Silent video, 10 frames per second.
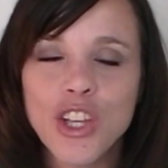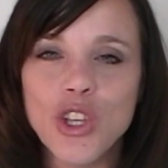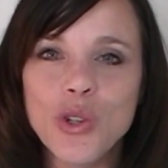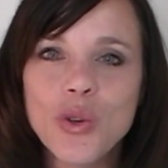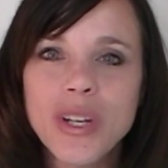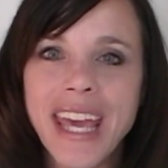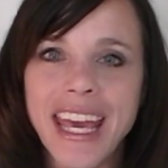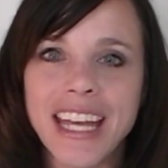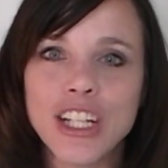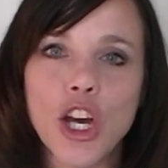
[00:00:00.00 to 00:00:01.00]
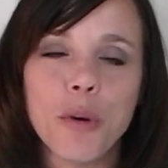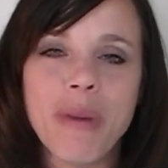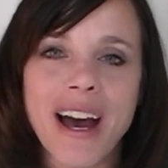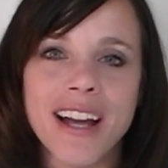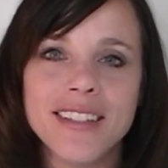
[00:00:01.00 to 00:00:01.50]
You can go
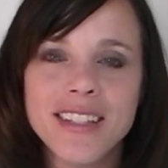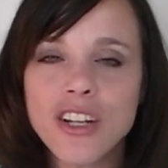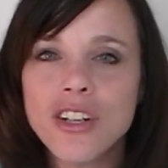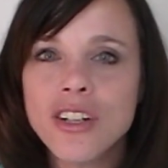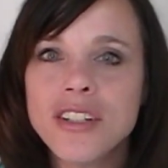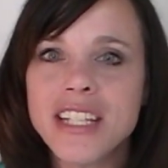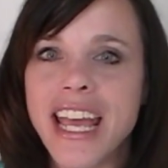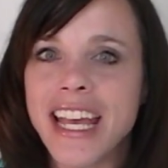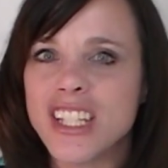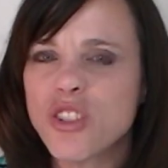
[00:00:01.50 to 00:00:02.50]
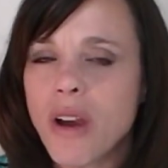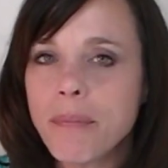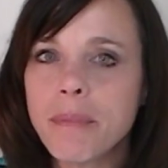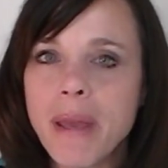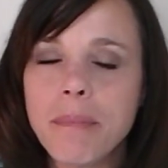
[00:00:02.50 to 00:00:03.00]
buy stickers and
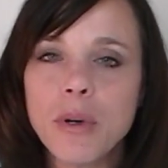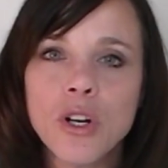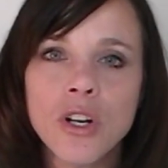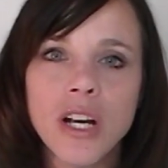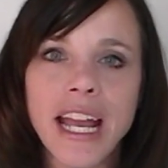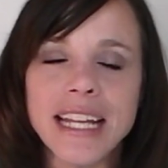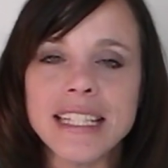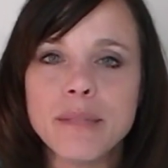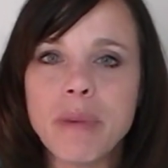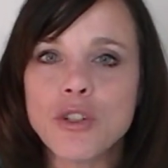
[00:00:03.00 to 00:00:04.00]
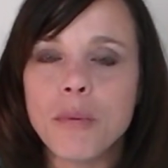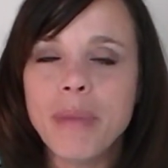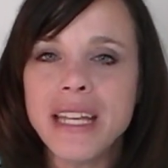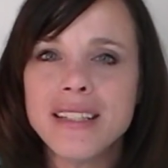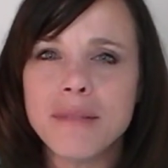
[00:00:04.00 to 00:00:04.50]
scrapbook paper and special
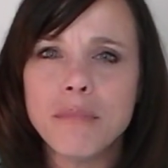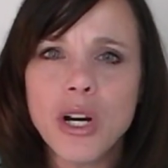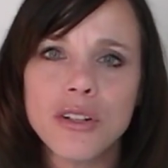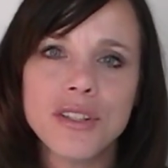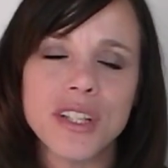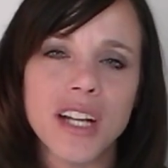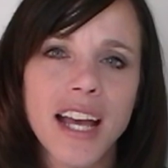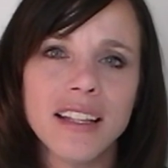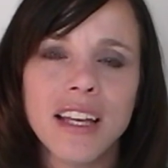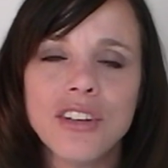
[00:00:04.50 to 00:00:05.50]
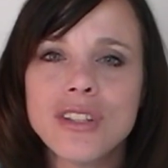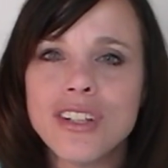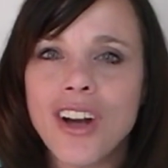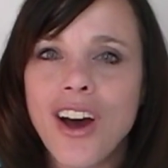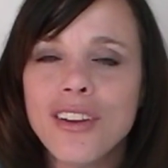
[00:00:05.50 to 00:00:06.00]
pens and markers and highlighters
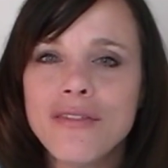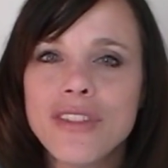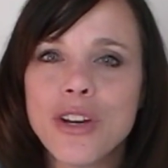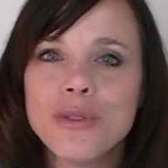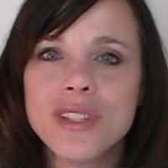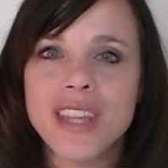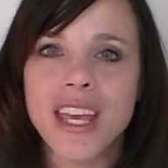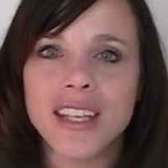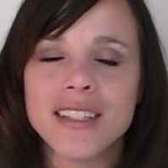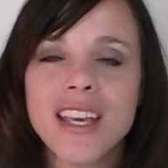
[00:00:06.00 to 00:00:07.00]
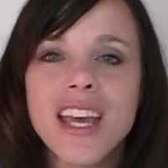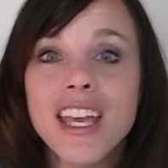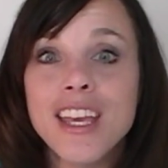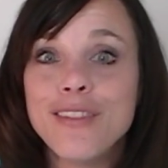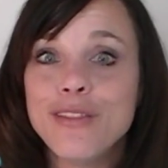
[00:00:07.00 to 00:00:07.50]
and all of those things
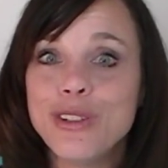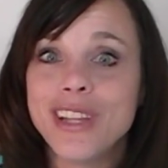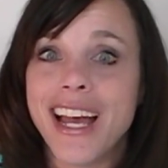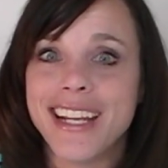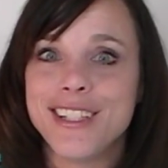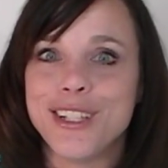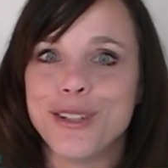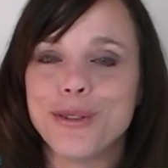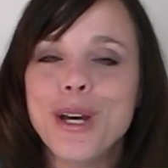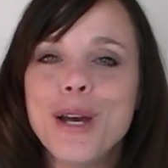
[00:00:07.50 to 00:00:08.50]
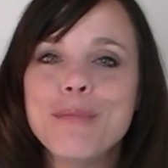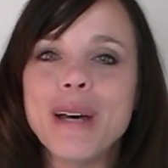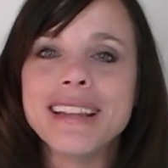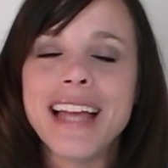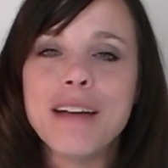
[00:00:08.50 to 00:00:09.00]
if you'd like to.
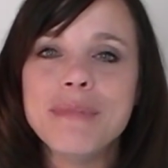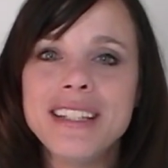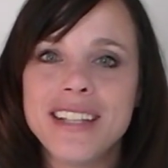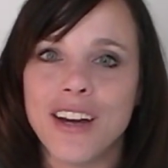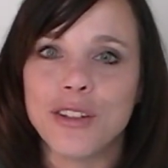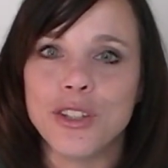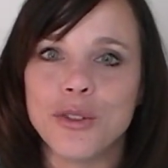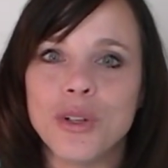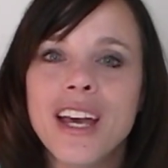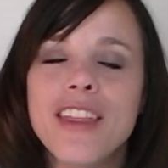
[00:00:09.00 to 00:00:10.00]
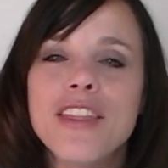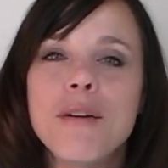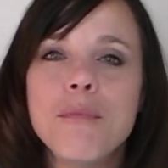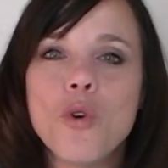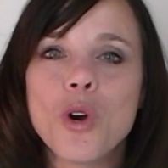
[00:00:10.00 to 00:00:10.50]
But let me tell you, the
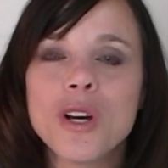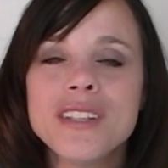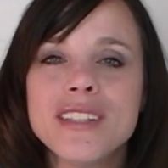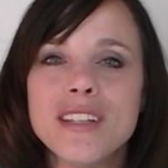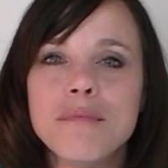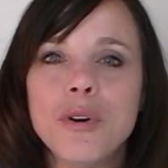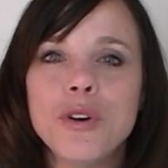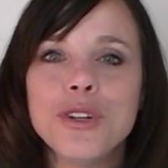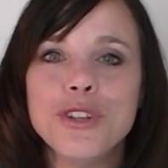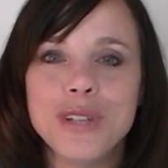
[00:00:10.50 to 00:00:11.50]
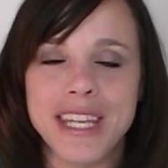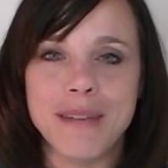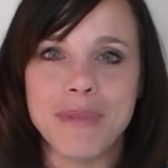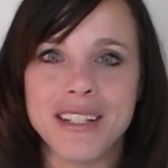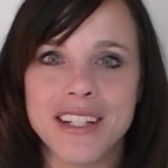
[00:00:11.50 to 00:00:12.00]
more simple you
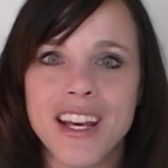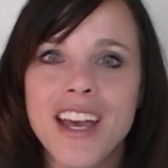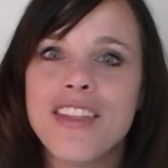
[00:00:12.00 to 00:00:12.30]
keep it,